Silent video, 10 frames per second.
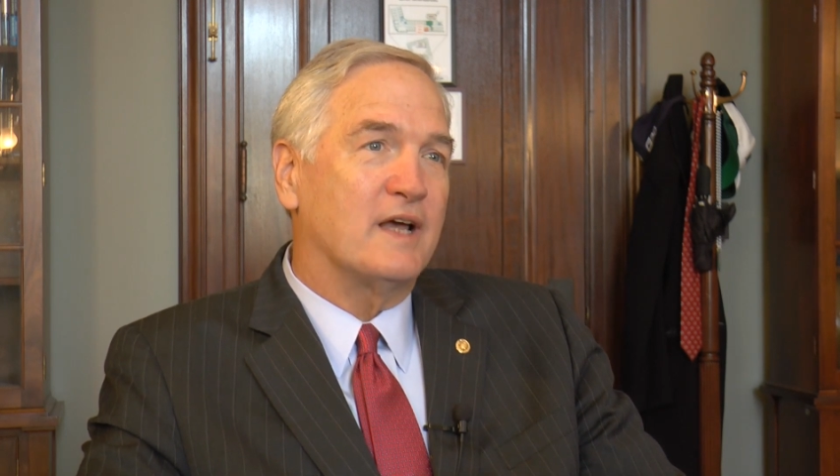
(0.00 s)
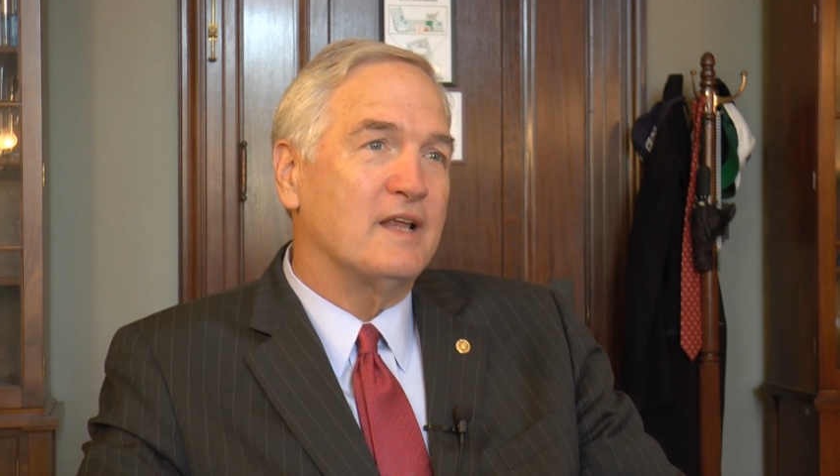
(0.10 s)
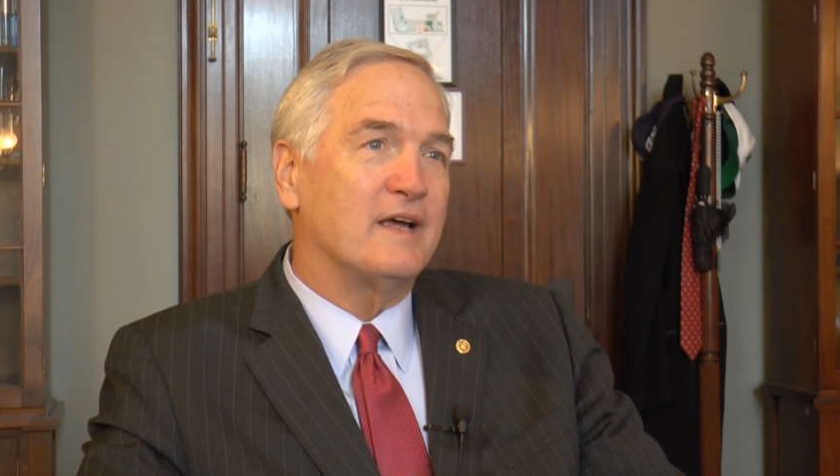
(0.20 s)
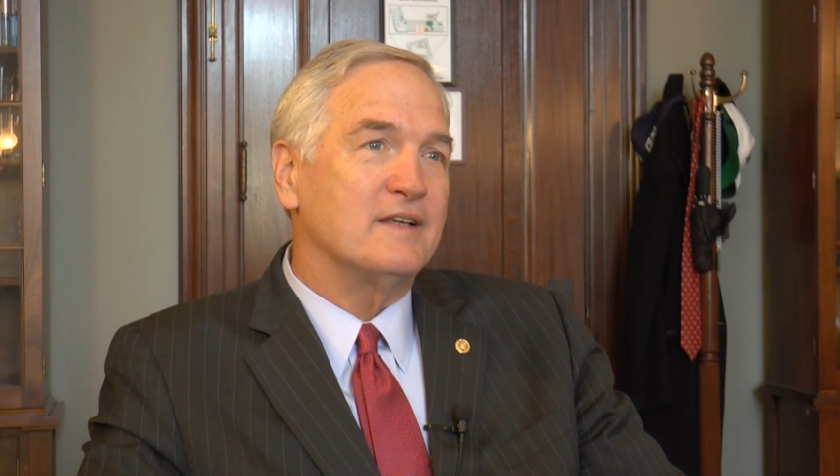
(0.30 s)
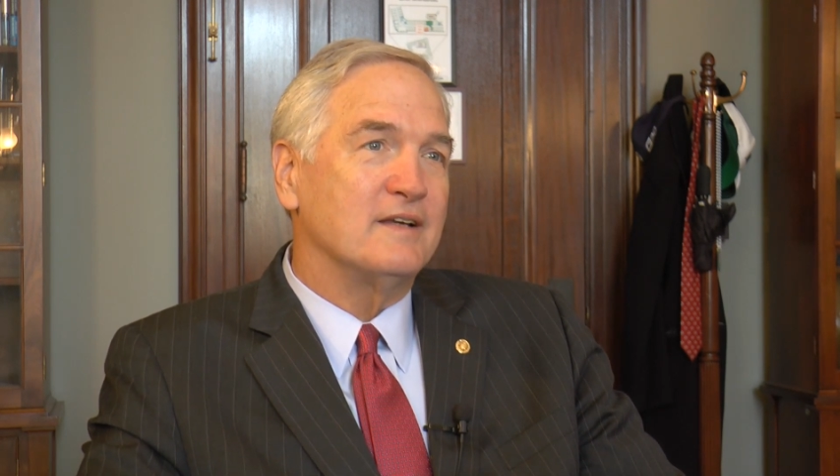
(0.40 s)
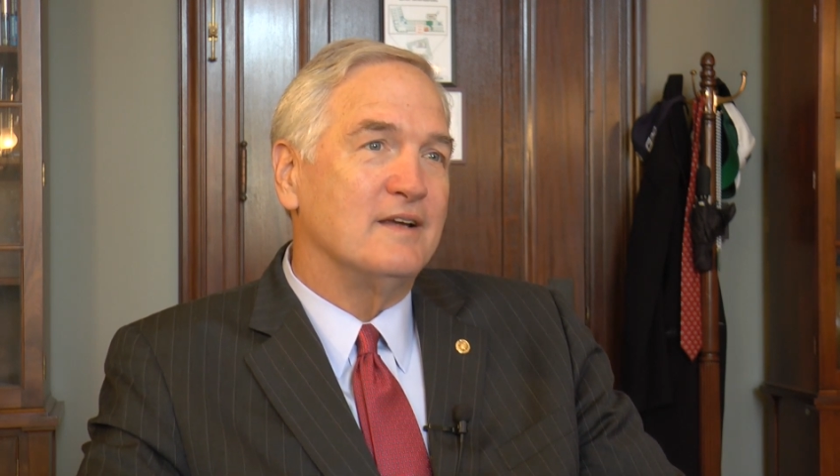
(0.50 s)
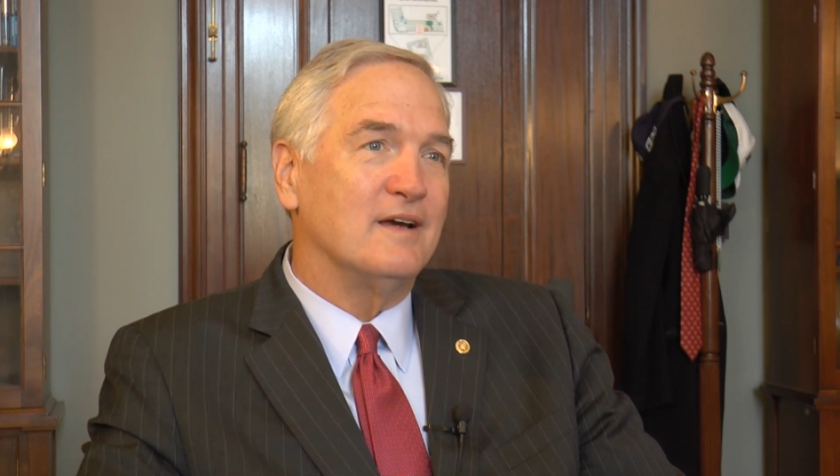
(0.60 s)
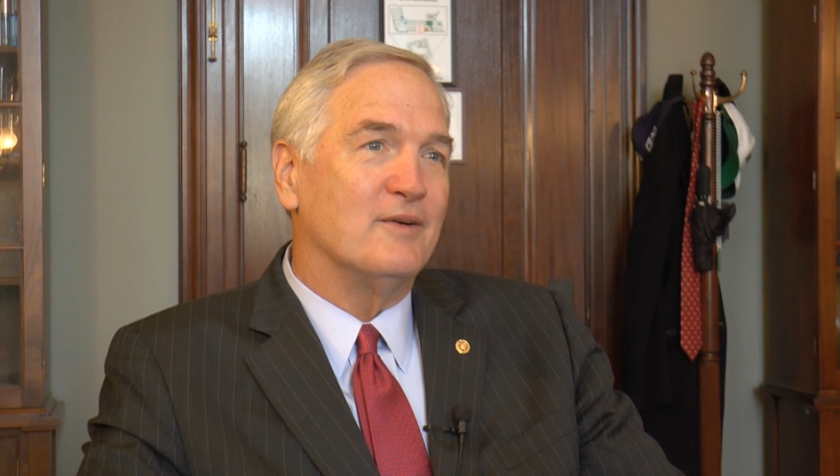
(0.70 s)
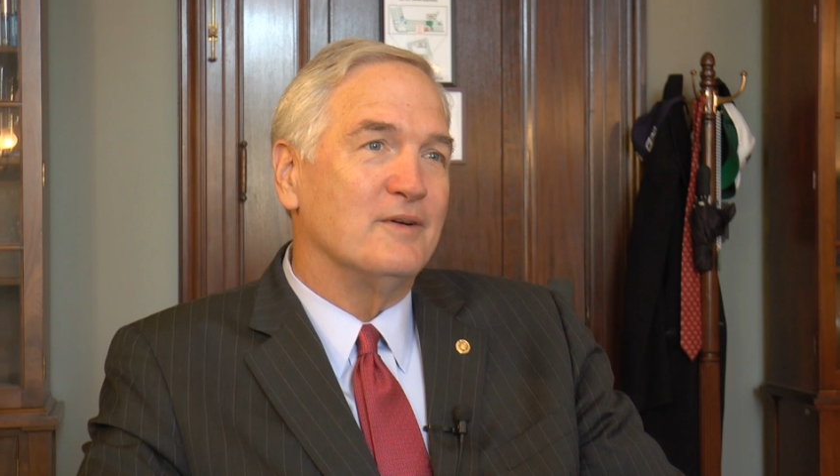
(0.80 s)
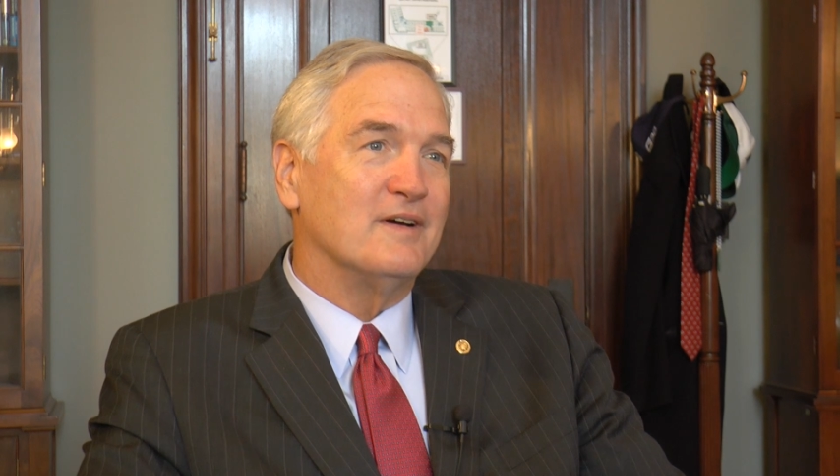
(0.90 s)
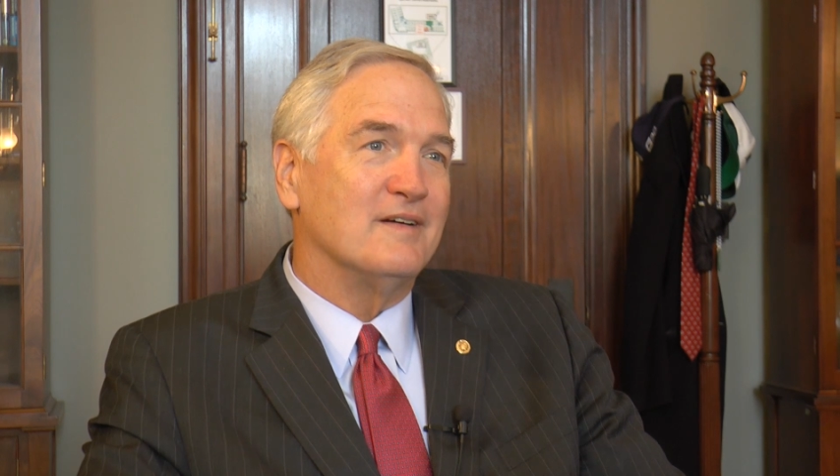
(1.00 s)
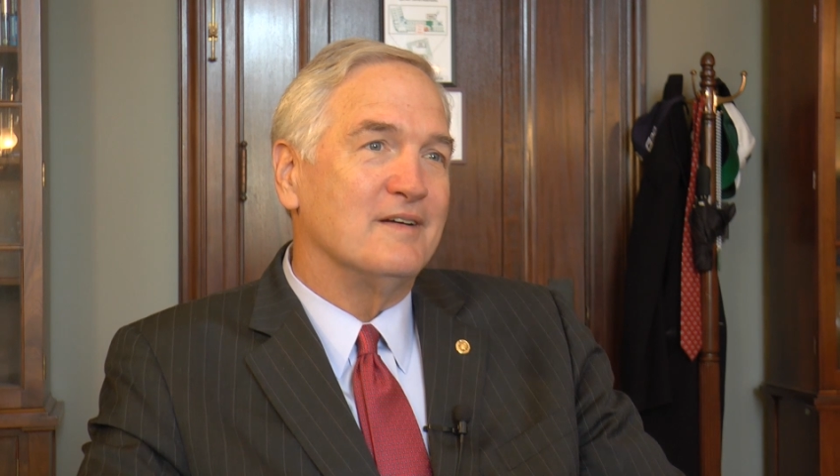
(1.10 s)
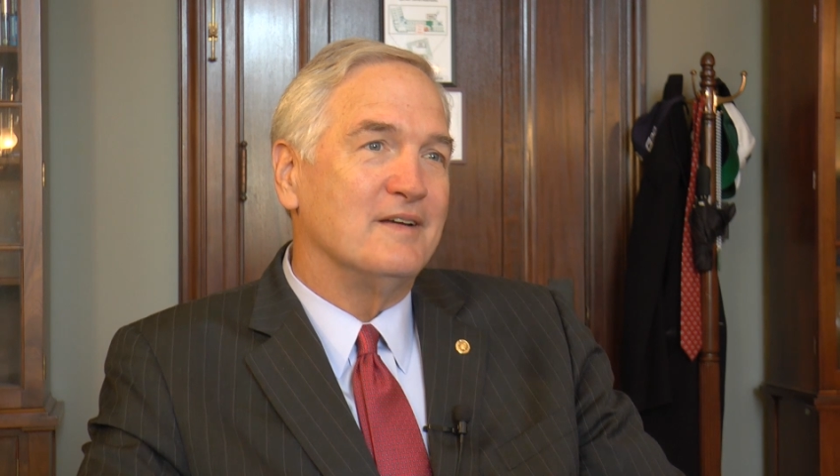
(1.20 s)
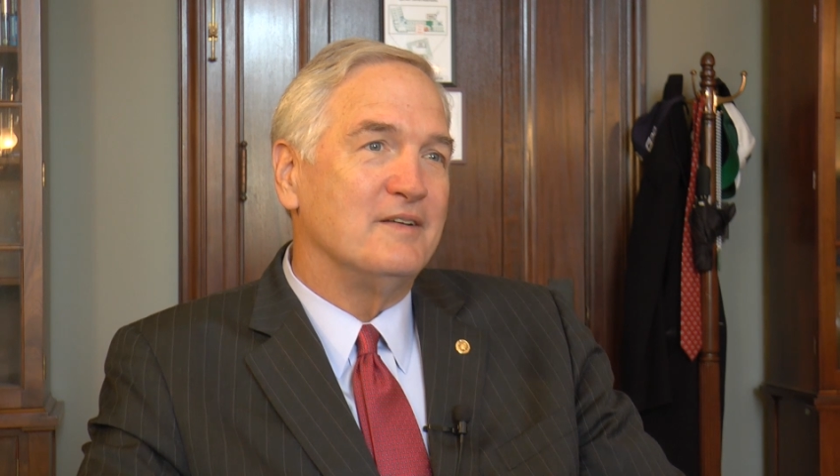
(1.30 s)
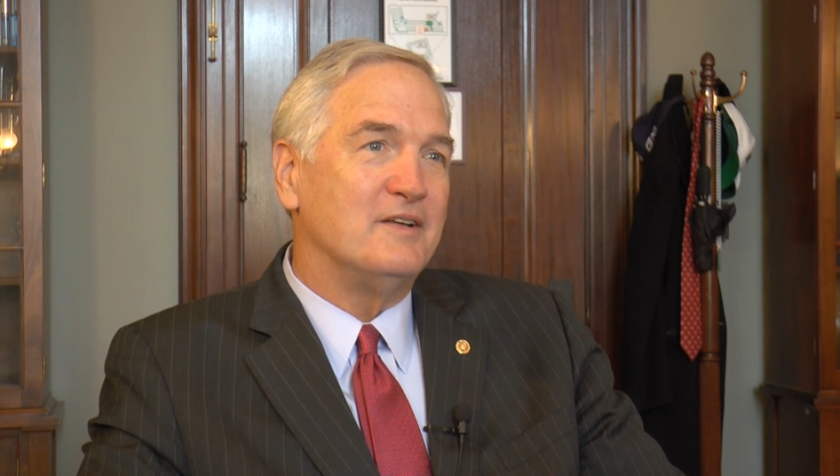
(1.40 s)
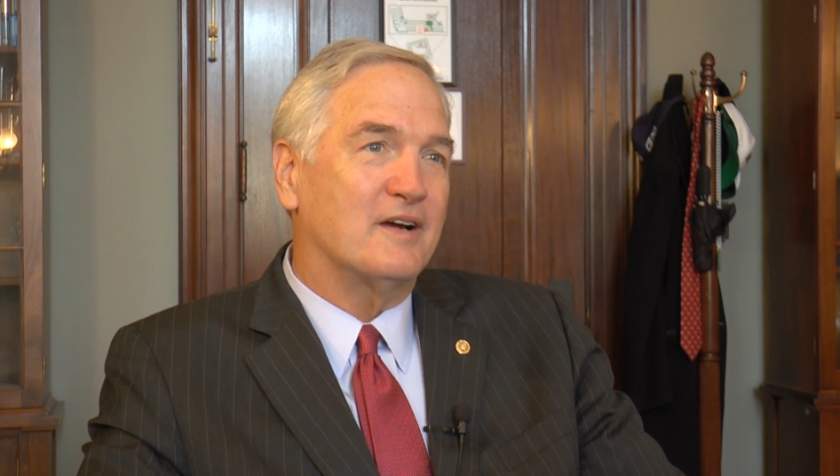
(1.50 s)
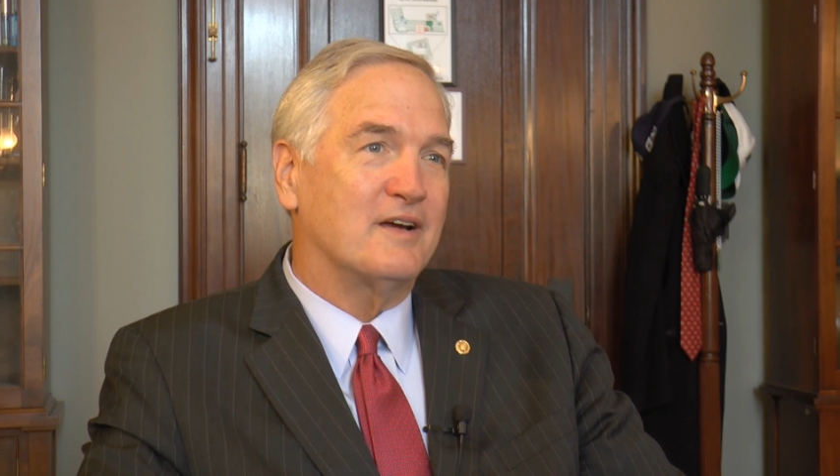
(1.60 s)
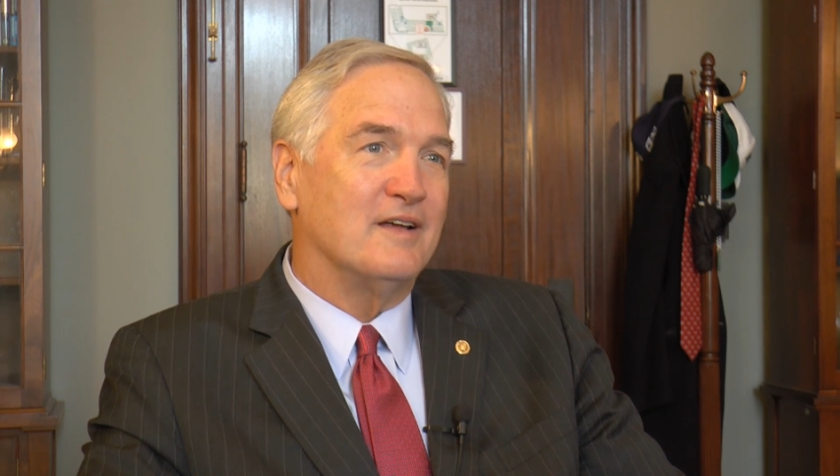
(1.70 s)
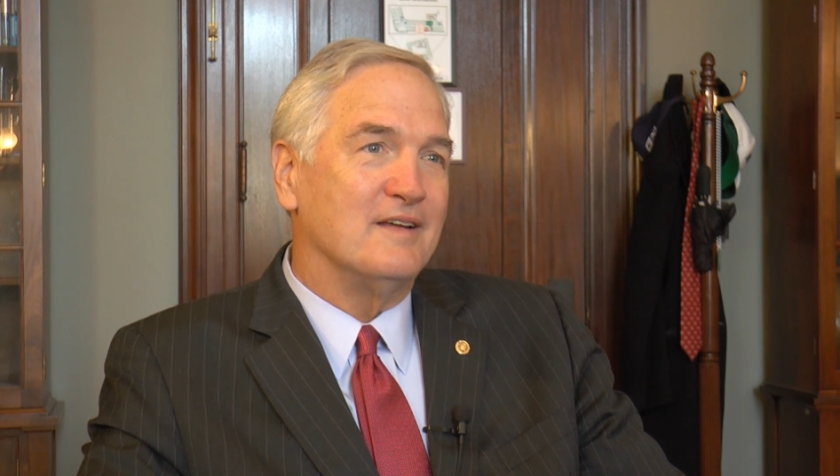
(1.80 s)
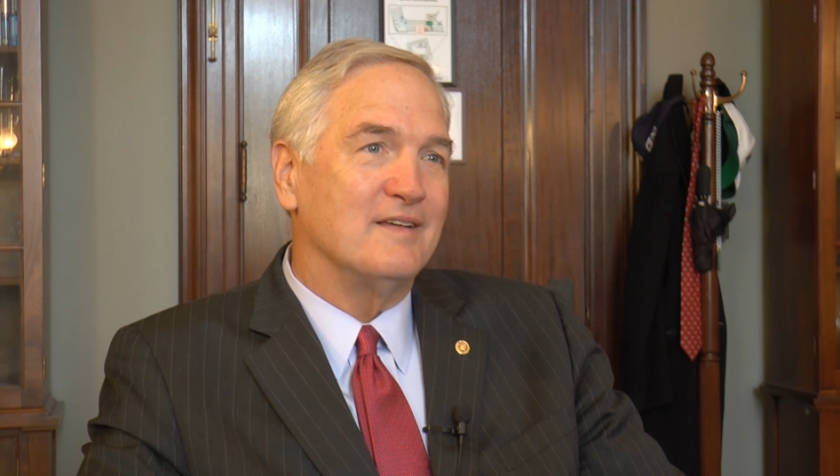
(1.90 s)
I like to go uh, duck
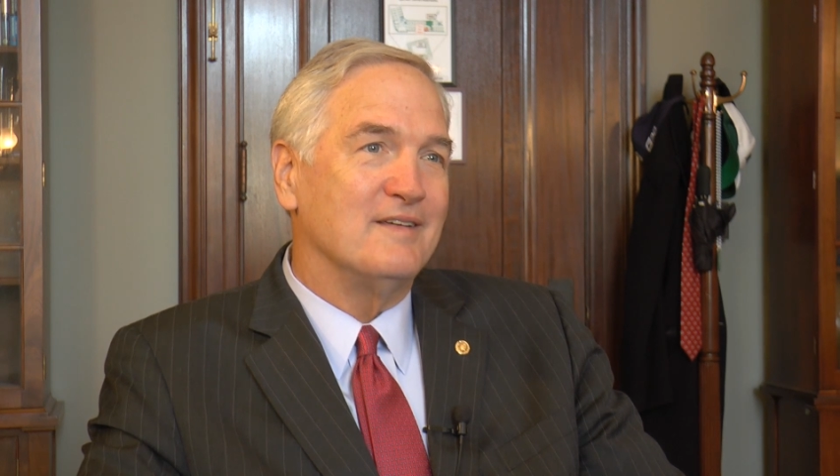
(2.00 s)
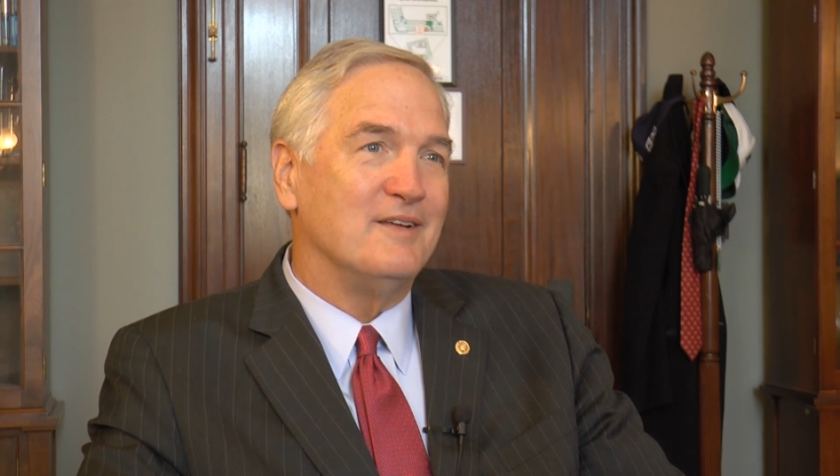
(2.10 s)
hunting.